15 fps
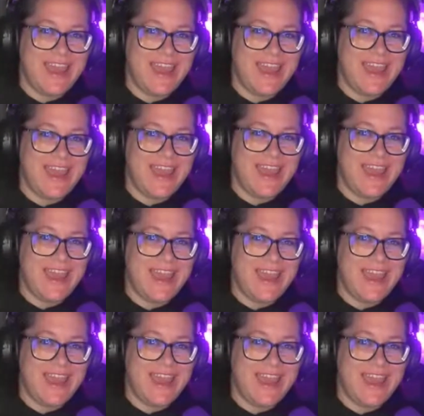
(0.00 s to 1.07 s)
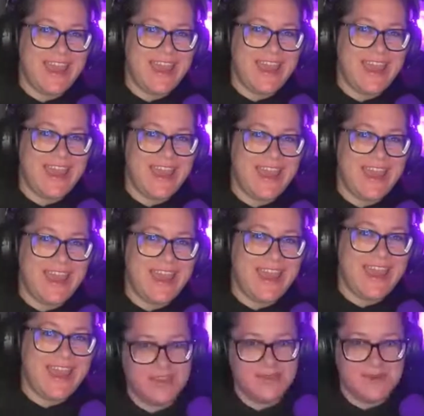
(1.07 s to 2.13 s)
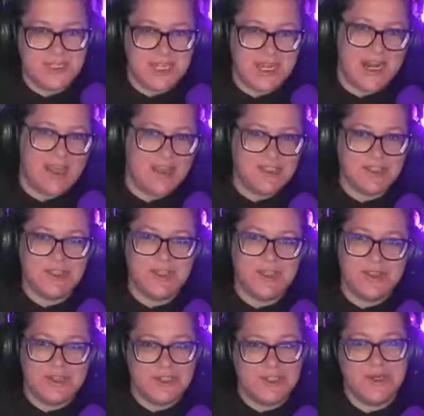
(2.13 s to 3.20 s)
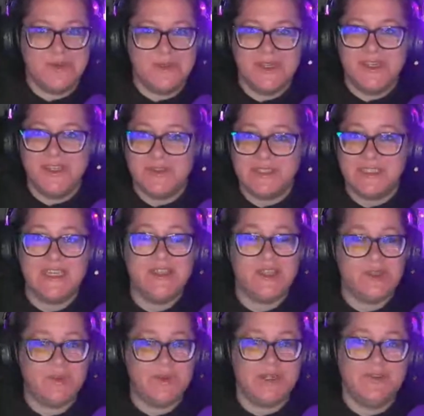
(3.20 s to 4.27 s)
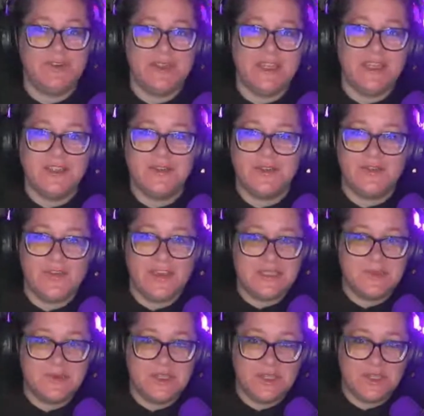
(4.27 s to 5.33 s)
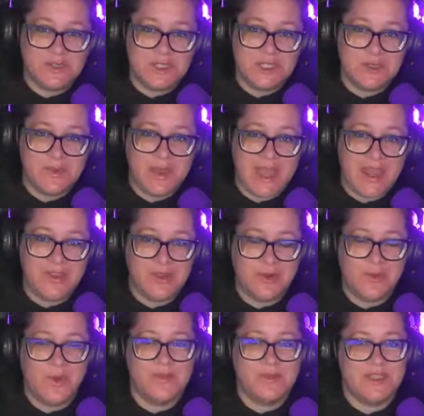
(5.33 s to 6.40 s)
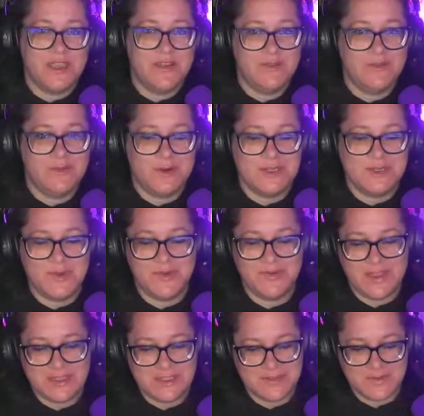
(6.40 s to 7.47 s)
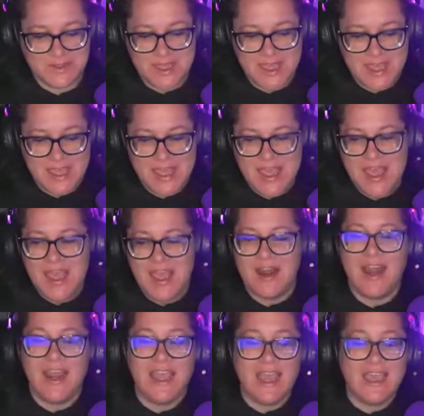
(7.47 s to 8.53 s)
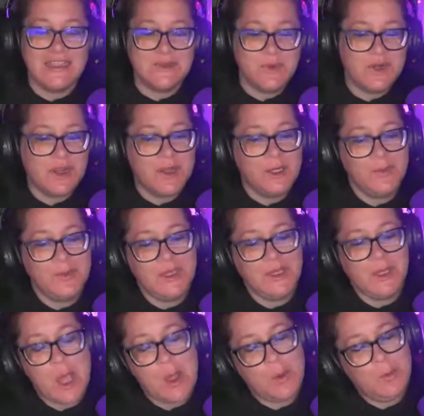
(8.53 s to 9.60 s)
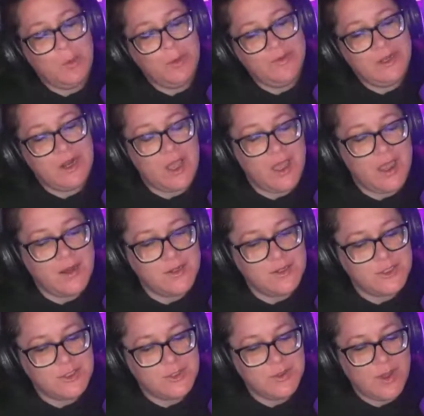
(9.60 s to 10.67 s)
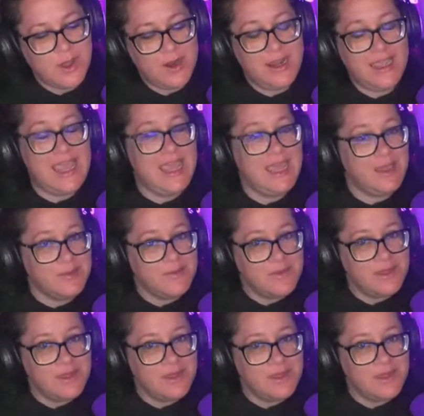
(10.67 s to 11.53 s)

That was a lot of fun. Again, if you guys want to check it out, just look in the description. You'll see the 3 different links for Facebook, YouTube, and their website for Forest Moon Festival. All right, guys, we're going to be moving on to our game,